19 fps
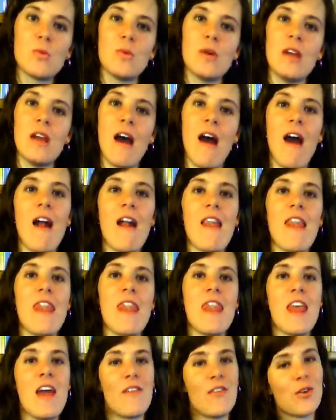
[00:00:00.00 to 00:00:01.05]
we are
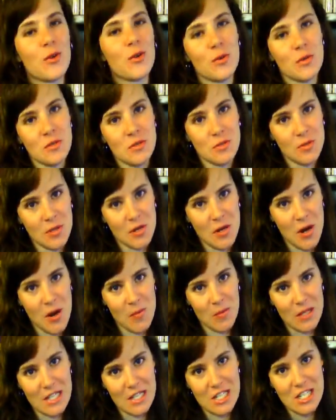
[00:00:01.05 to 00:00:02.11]
never going to
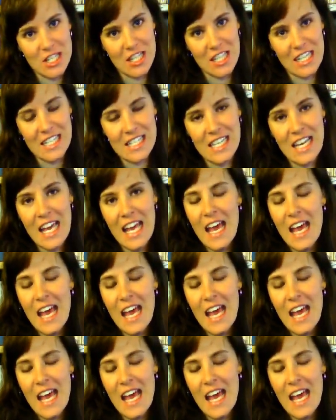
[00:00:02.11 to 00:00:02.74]
accomplish this,